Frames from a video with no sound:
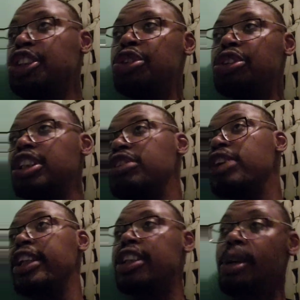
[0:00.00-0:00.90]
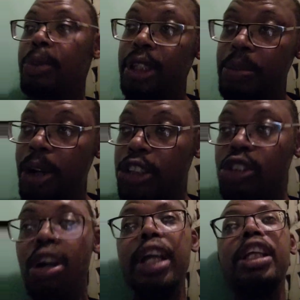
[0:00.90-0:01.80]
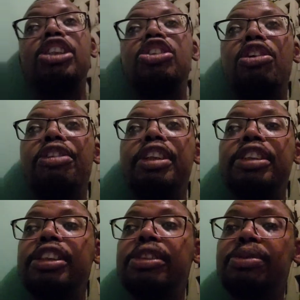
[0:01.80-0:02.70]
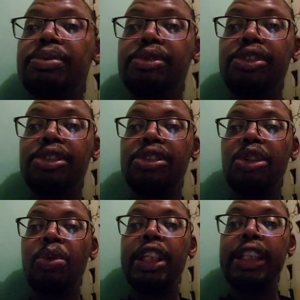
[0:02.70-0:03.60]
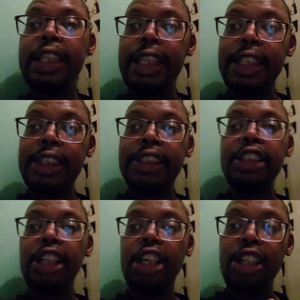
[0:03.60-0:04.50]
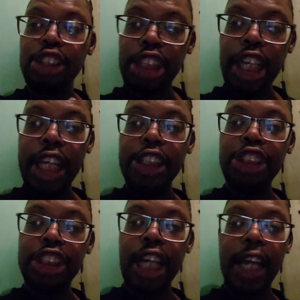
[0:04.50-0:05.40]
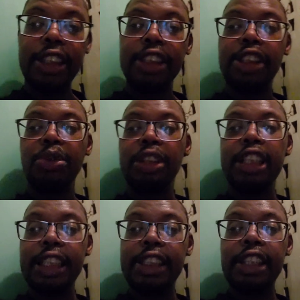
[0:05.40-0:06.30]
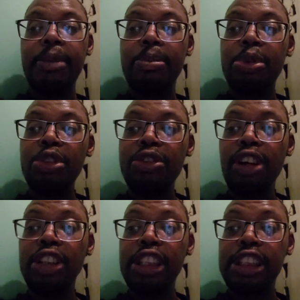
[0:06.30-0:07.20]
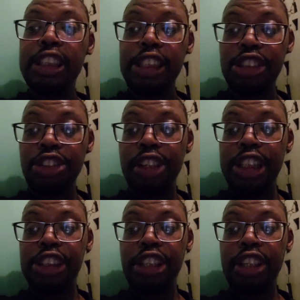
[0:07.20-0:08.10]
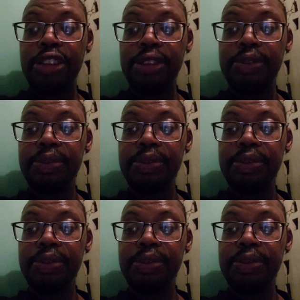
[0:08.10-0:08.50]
children writing up in the bus, all kind of stories. We need to change that. We need to improve on the situation.